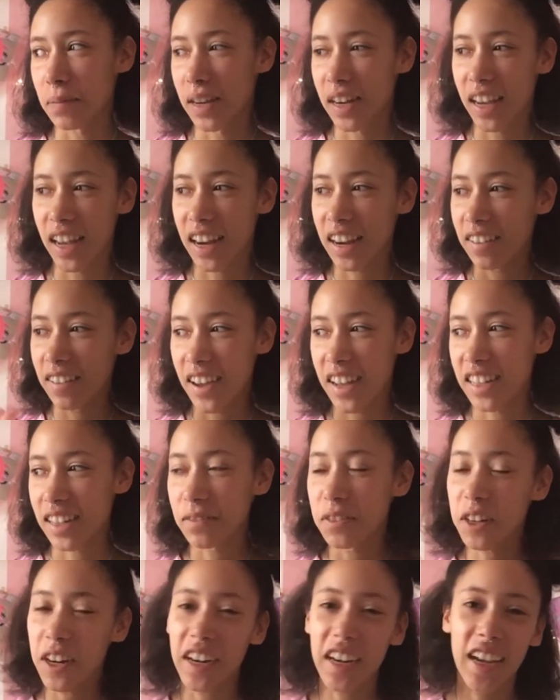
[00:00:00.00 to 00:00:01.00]
And anyways,
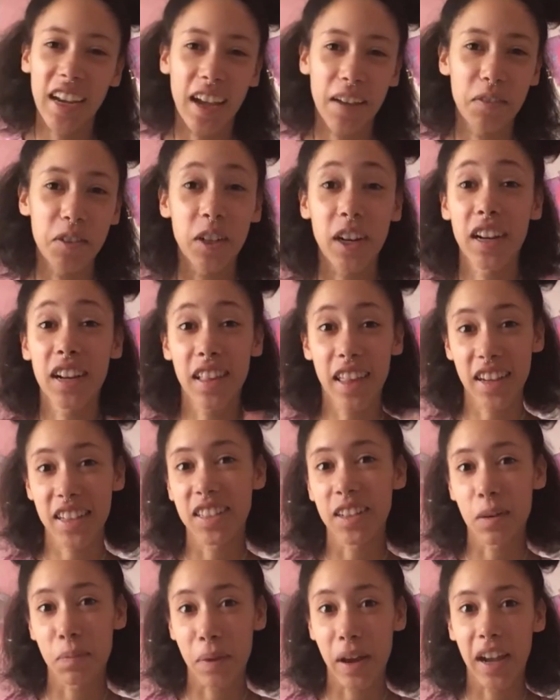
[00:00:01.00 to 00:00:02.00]
I'm trying to
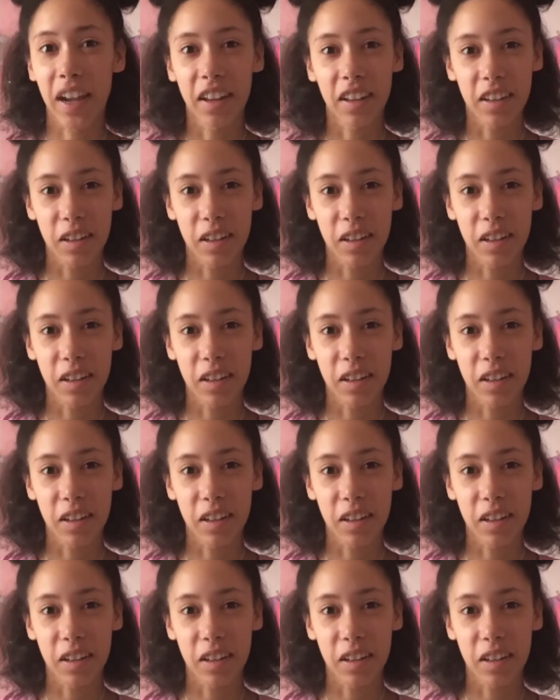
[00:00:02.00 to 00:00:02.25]
start buying